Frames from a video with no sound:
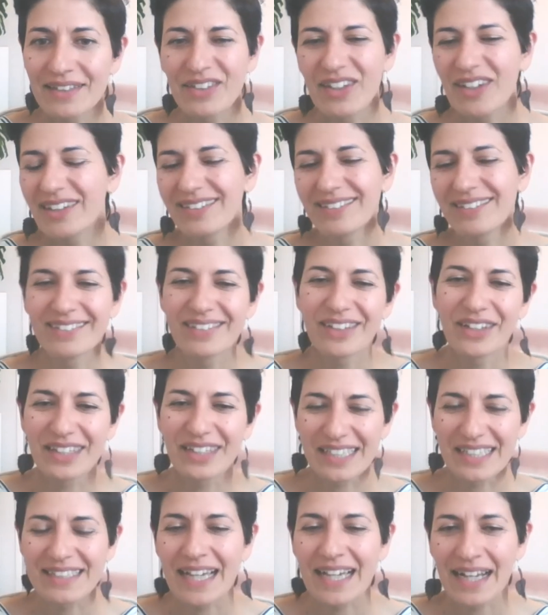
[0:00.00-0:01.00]
not
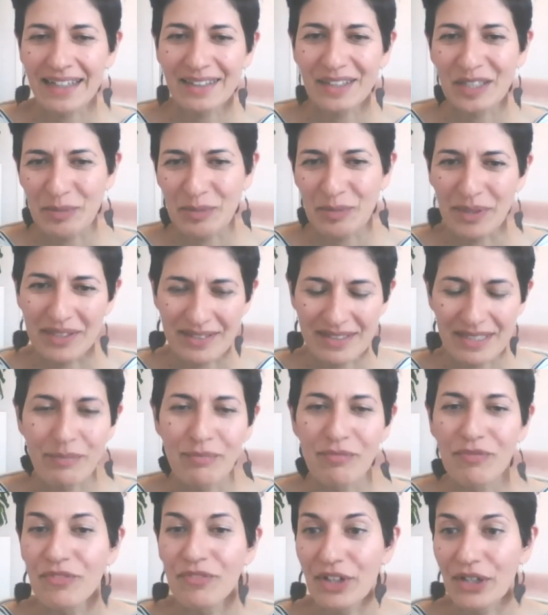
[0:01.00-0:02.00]
exactly, but
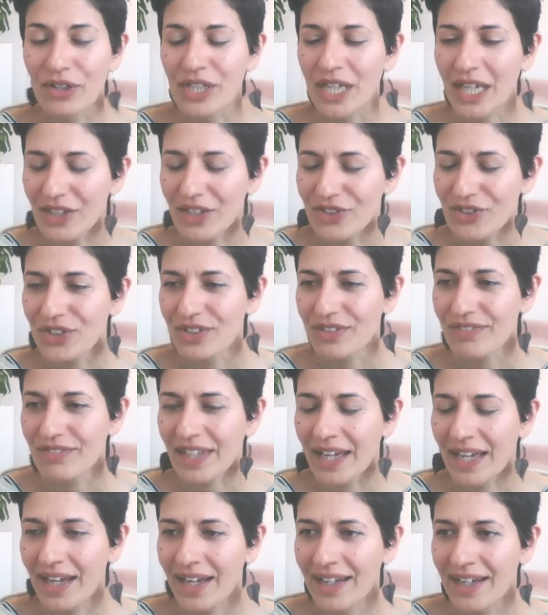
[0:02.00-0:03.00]
some variation of
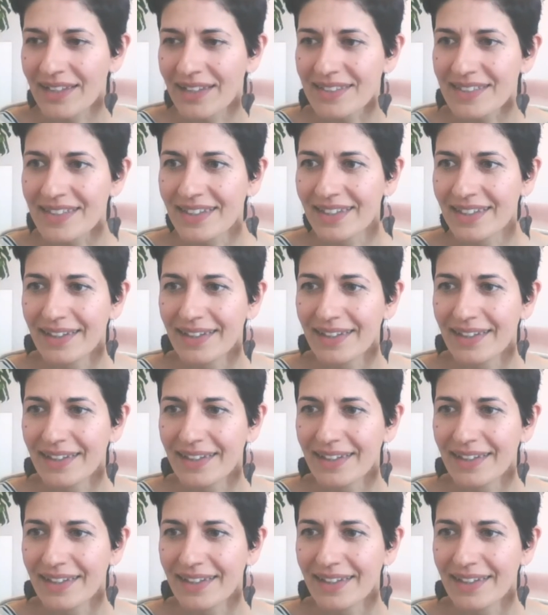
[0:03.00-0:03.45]
that,